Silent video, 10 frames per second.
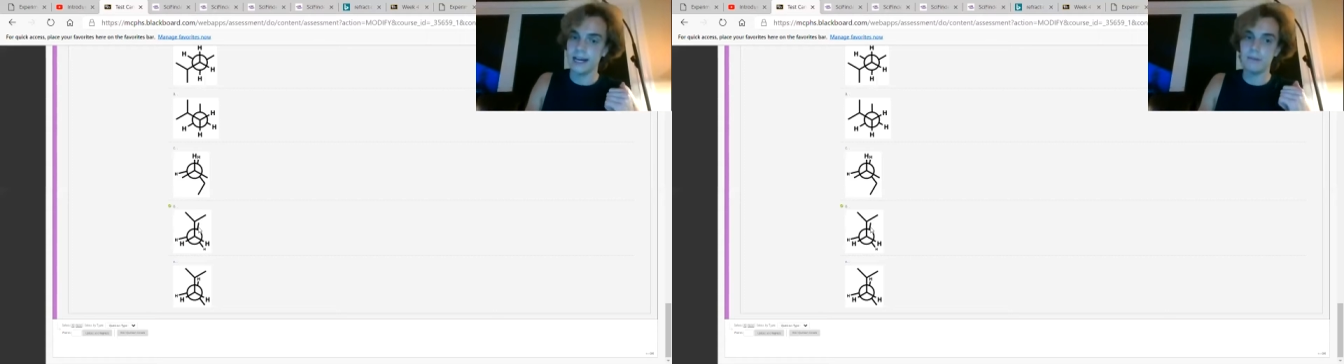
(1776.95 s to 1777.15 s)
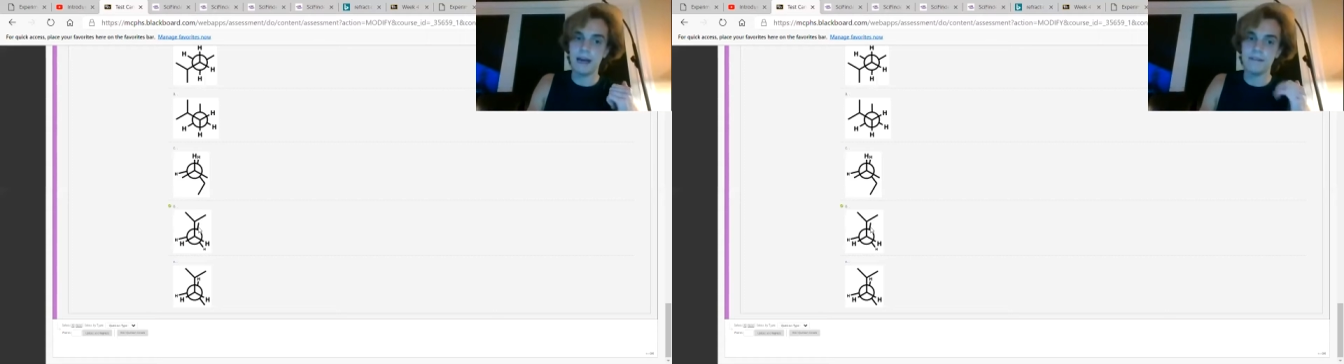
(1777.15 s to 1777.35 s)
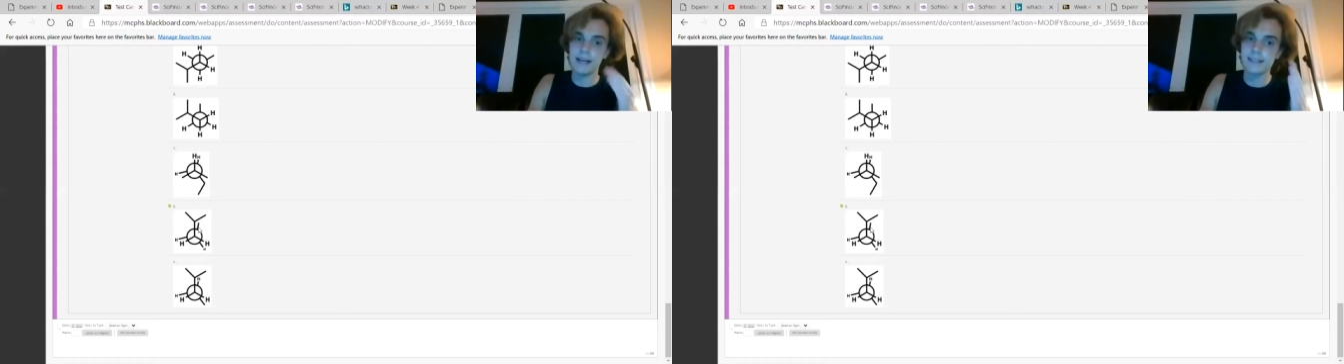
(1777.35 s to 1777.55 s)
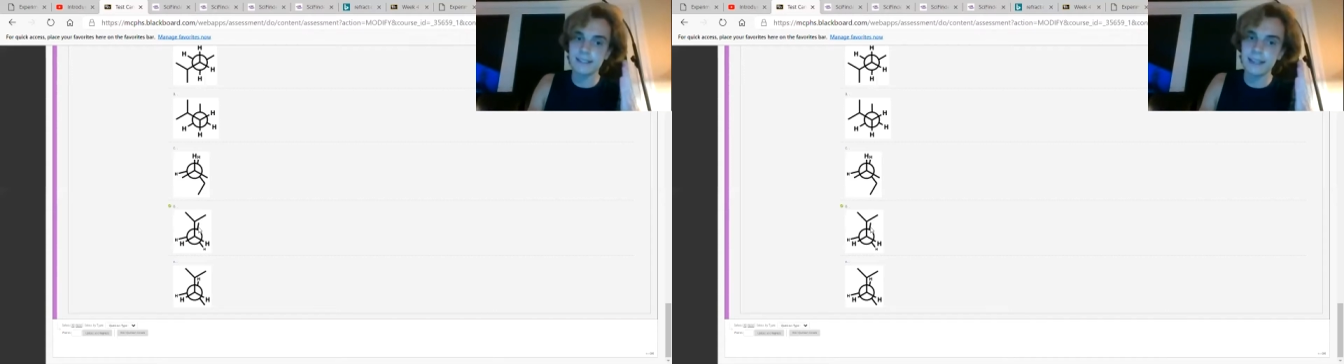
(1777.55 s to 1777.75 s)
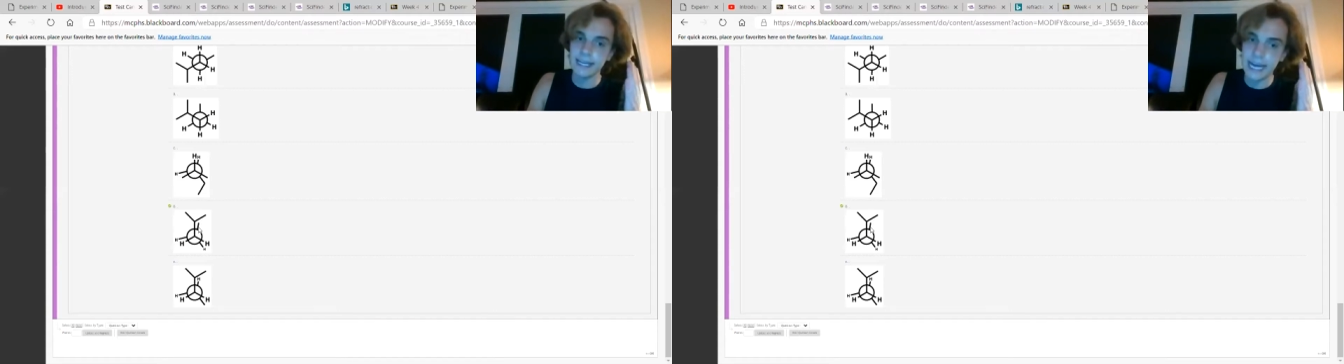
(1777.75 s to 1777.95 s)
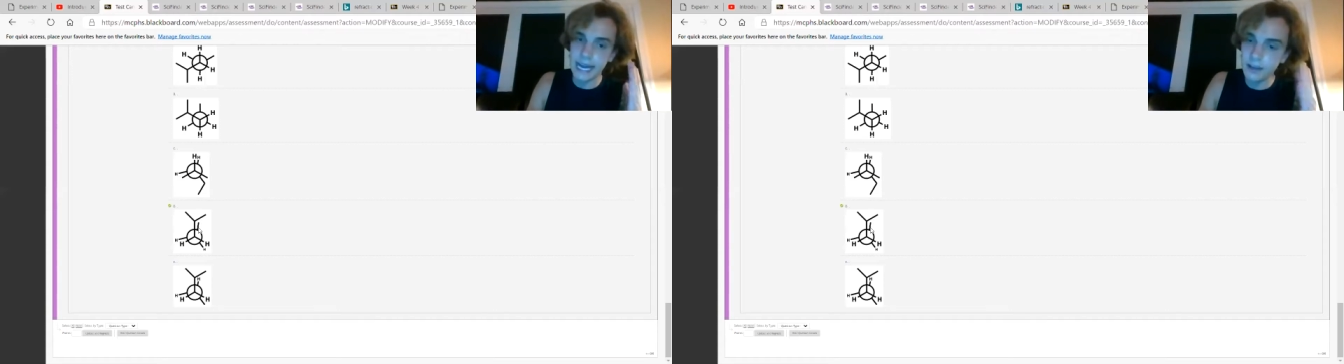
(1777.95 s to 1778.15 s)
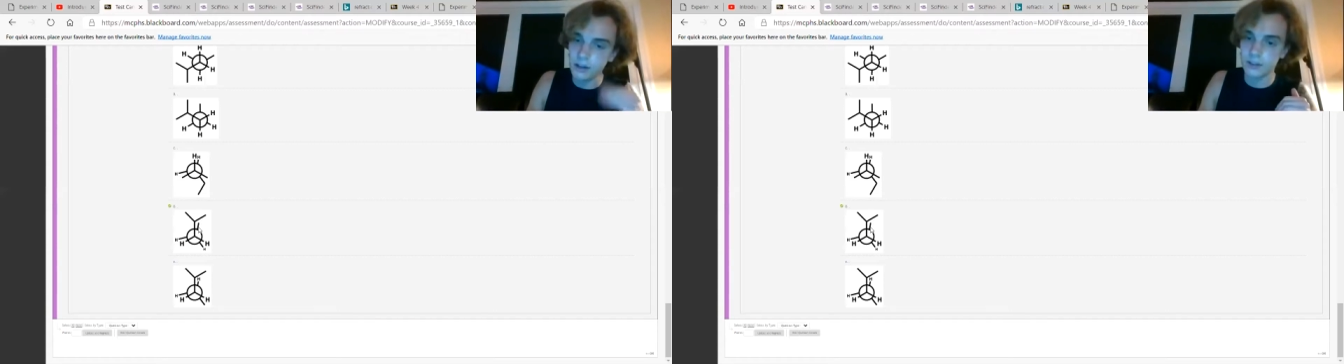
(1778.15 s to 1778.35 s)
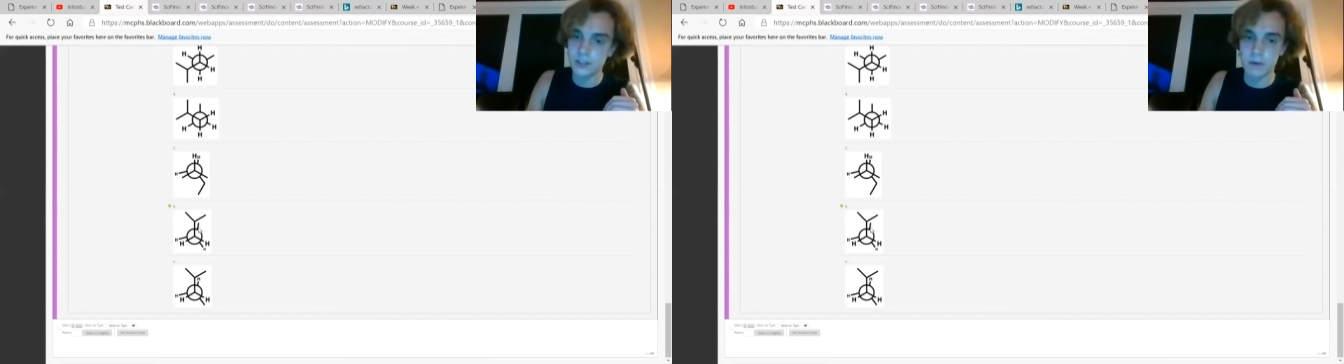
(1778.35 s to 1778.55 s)
and we have it at a slight
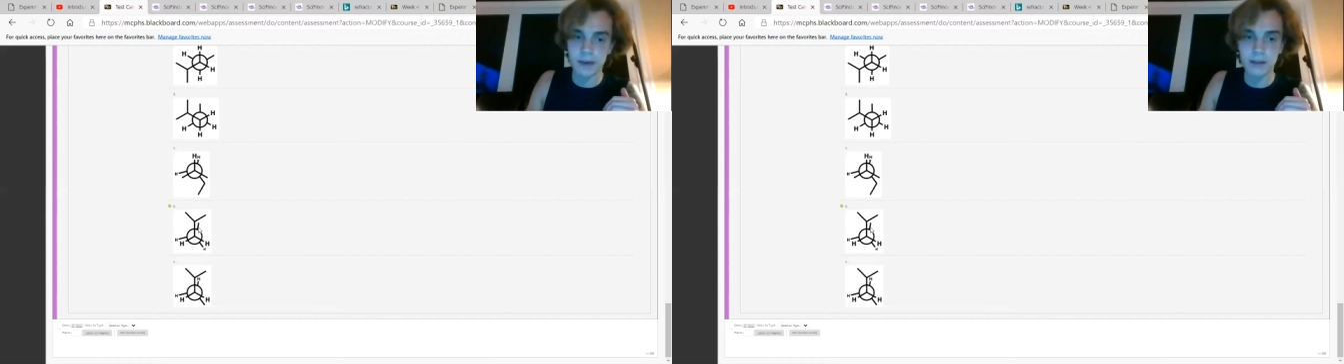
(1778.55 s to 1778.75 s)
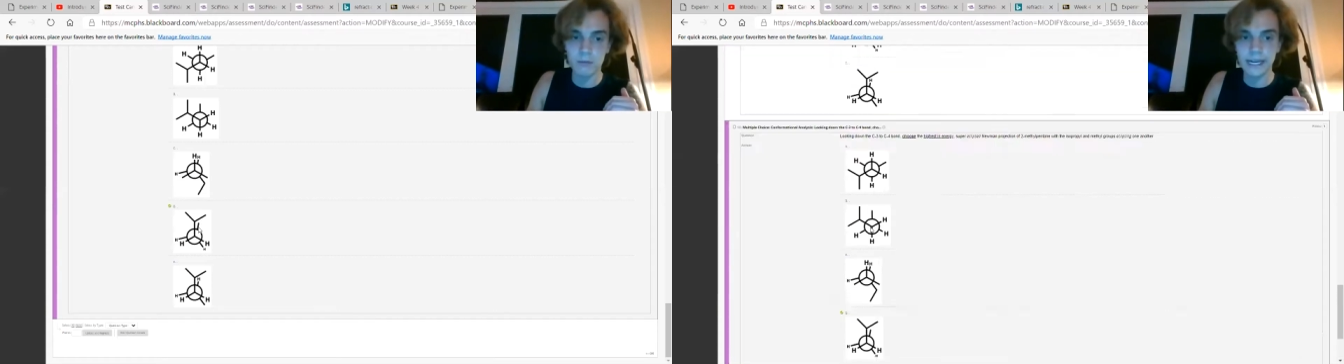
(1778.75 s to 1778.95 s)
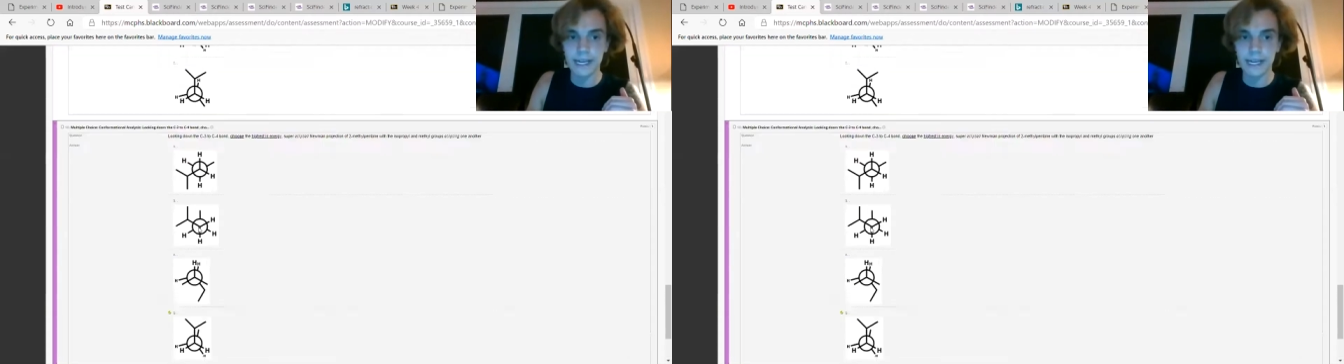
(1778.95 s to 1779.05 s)
angle so that we can read